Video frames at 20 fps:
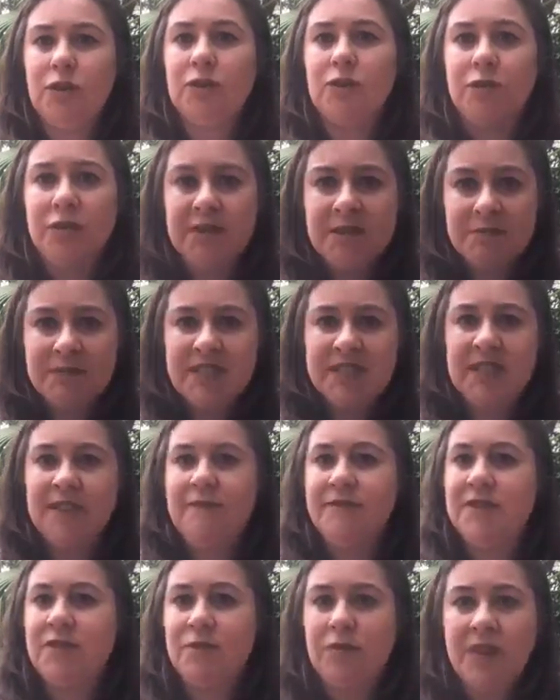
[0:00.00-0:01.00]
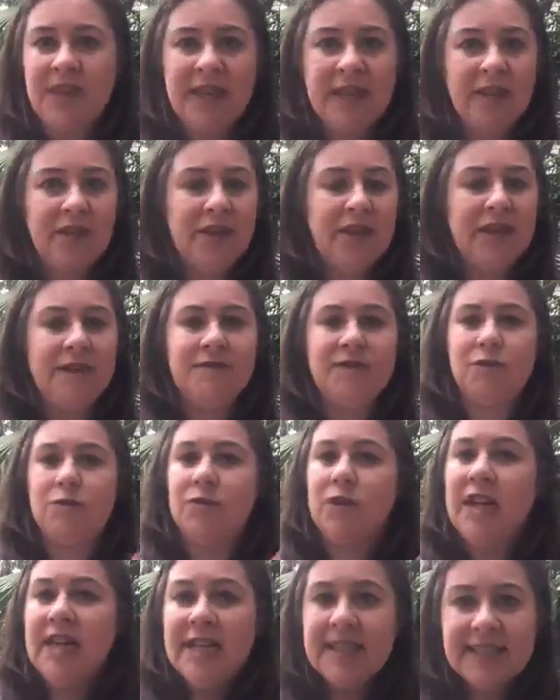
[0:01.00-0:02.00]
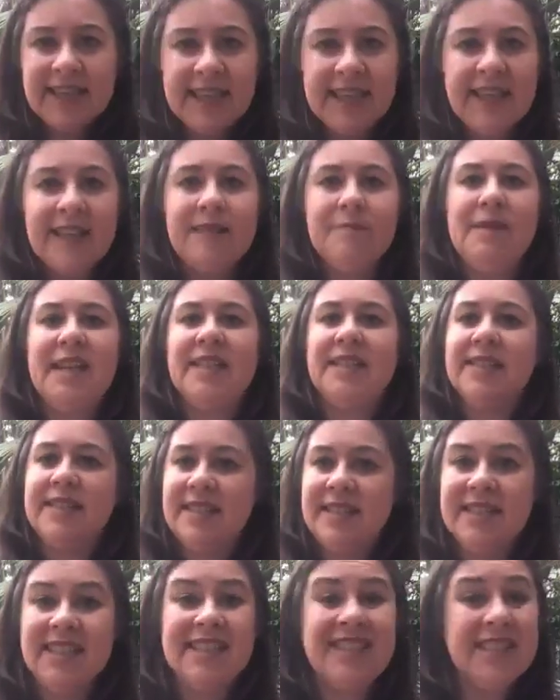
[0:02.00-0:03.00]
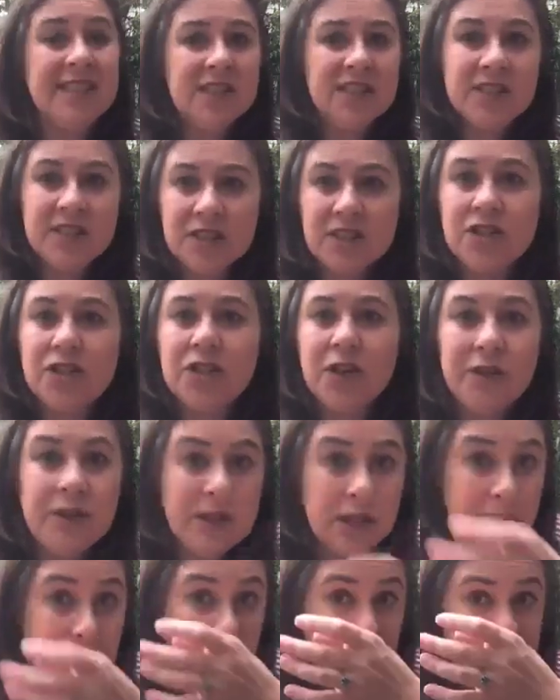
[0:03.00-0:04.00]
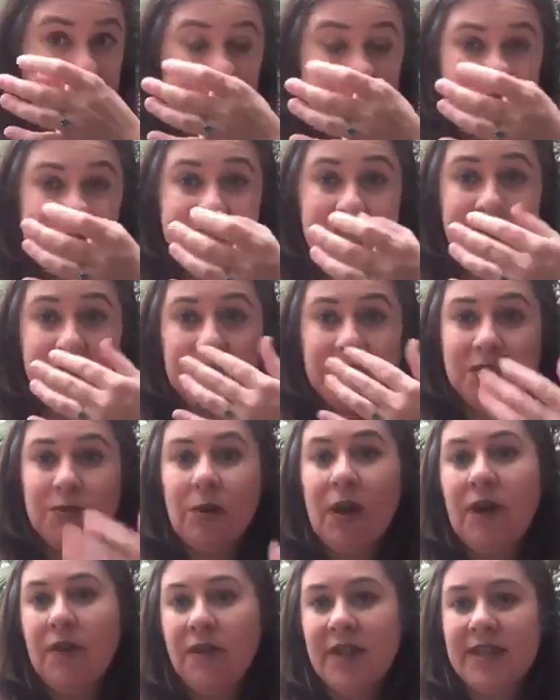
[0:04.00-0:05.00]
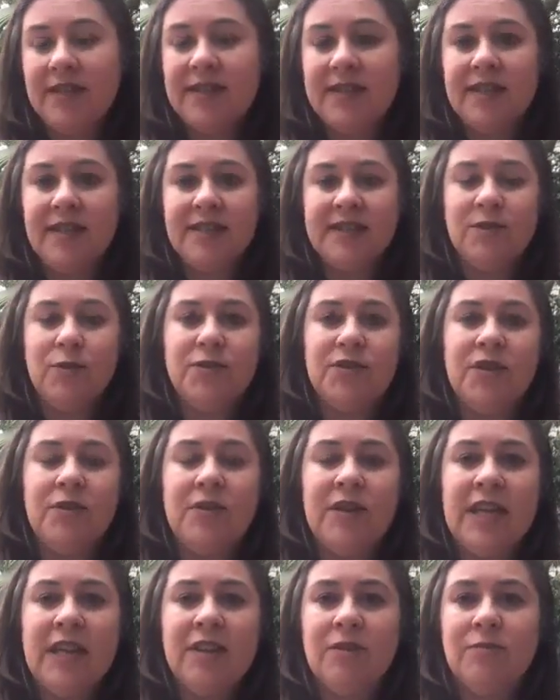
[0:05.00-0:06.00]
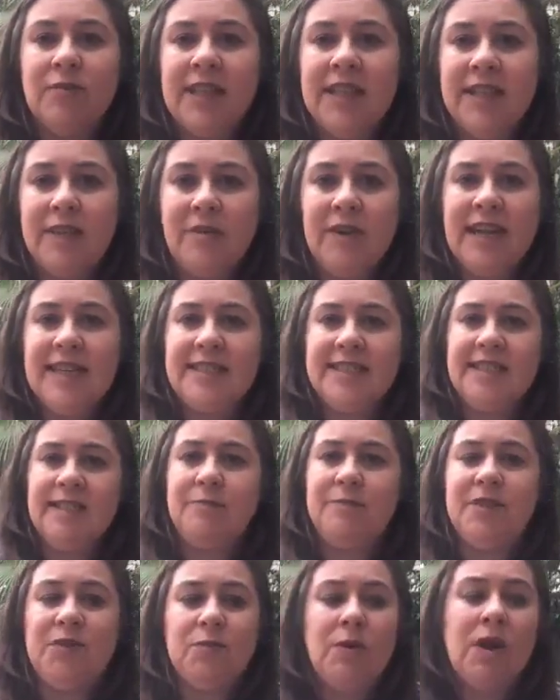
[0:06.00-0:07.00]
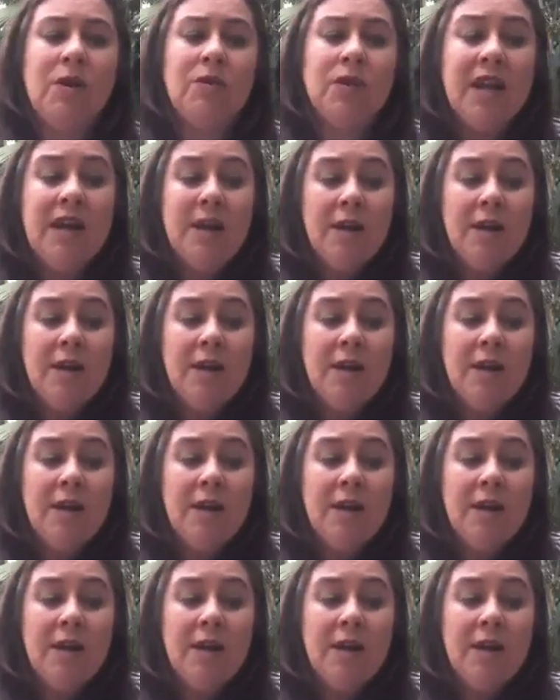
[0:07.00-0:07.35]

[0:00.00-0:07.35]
Christmas gifts or thank you gifts, or taking them out to dinner to show the appreciation as well. This is also another really great tip as well.